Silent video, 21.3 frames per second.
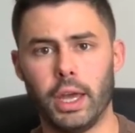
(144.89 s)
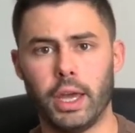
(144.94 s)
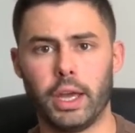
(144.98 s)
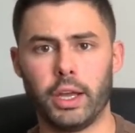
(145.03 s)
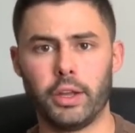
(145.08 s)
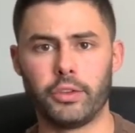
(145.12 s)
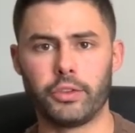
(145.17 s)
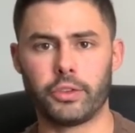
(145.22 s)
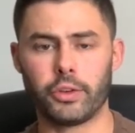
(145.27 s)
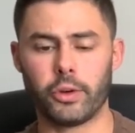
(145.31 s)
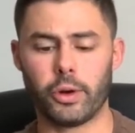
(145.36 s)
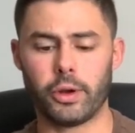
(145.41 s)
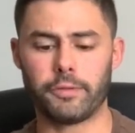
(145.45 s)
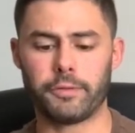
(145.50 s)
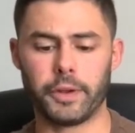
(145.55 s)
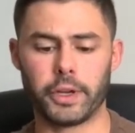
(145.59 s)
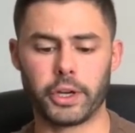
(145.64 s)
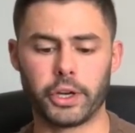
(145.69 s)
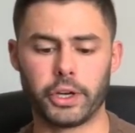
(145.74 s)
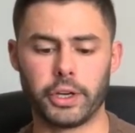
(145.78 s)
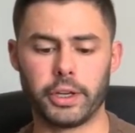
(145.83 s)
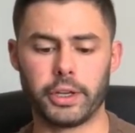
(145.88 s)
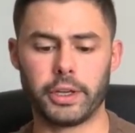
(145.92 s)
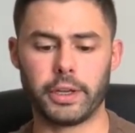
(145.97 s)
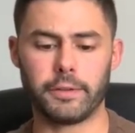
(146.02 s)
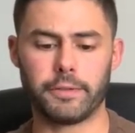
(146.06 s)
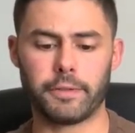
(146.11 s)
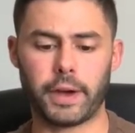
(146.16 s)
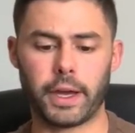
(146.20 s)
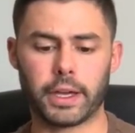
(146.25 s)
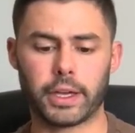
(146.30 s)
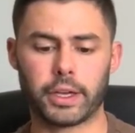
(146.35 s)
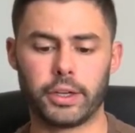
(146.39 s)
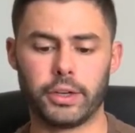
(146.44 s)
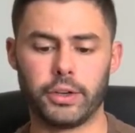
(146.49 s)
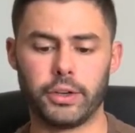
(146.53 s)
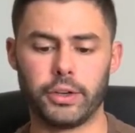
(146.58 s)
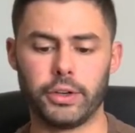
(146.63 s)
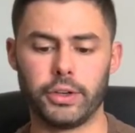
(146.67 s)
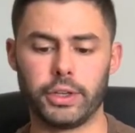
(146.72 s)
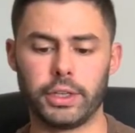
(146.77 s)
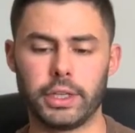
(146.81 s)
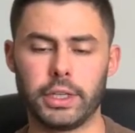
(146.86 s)
And so I figured if I
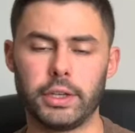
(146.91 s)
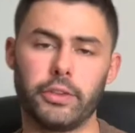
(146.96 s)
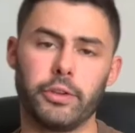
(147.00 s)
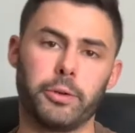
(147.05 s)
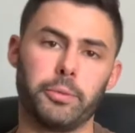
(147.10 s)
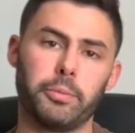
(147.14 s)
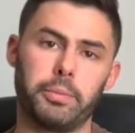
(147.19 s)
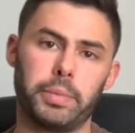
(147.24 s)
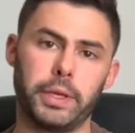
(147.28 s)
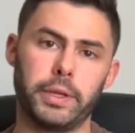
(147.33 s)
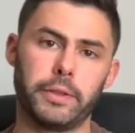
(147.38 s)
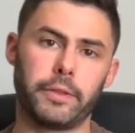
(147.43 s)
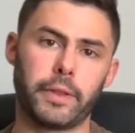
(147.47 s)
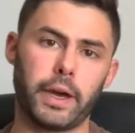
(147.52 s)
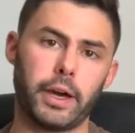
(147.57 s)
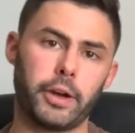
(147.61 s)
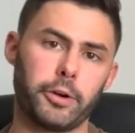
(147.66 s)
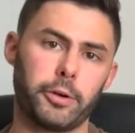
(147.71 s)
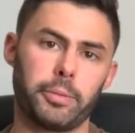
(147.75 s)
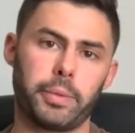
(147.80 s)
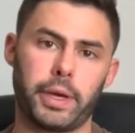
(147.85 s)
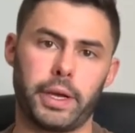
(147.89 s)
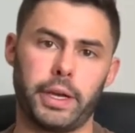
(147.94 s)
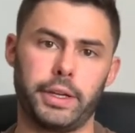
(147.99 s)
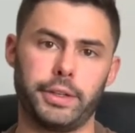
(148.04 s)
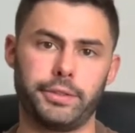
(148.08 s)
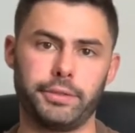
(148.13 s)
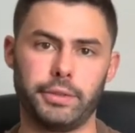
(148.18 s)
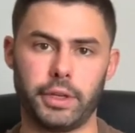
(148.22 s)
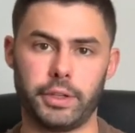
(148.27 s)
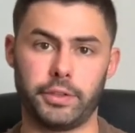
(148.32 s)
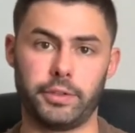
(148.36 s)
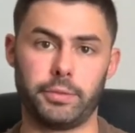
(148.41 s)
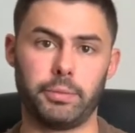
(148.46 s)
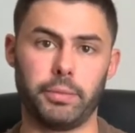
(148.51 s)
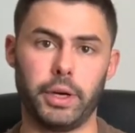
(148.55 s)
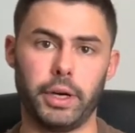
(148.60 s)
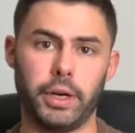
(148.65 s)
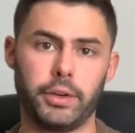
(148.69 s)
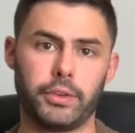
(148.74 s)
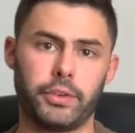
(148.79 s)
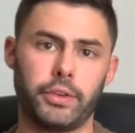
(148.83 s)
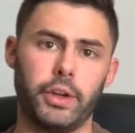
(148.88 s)
could either beat that or pay as
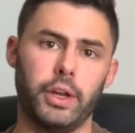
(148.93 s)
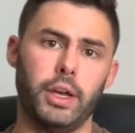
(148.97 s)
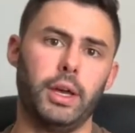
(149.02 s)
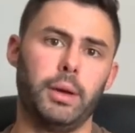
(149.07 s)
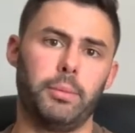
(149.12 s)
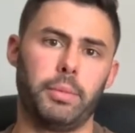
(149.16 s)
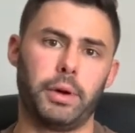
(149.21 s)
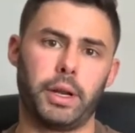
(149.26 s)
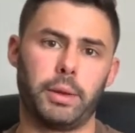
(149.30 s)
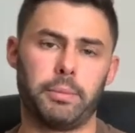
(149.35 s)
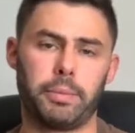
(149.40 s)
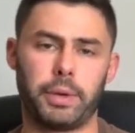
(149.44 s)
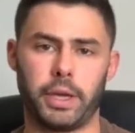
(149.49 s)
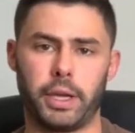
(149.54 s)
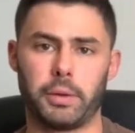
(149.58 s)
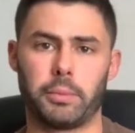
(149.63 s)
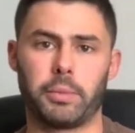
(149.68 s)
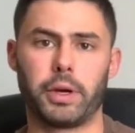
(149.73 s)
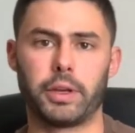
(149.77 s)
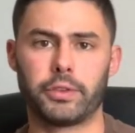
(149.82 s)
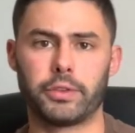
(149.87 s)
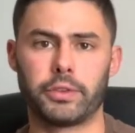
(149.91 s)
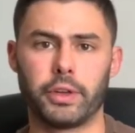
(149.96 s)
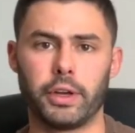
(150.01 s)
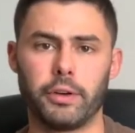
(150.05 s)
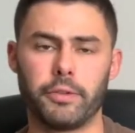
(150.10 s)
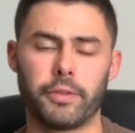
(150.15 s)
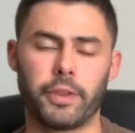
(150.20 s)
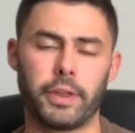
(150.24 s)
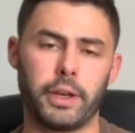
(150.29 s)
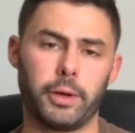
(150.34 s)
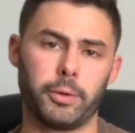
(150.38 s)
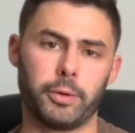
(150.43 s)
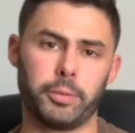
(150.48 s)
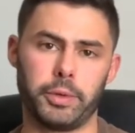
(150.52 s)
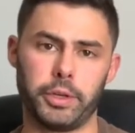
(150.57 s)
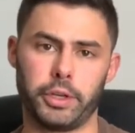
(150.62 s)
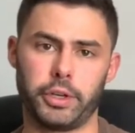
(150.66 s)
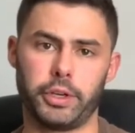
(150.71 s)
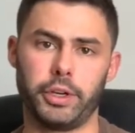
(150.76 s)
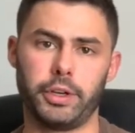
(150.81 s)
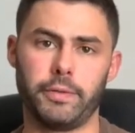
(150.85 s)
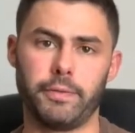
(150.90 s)
much, but I'm paying myself, that it would be
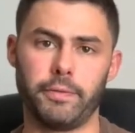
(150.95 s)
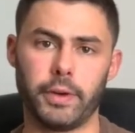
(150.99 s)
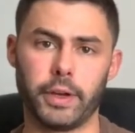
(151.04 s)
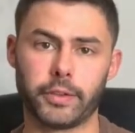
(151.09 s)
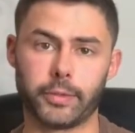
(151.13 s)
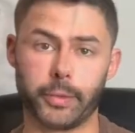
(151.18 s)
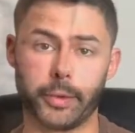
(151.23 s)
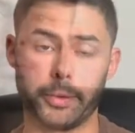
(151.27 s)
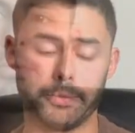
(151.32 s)
a good investment.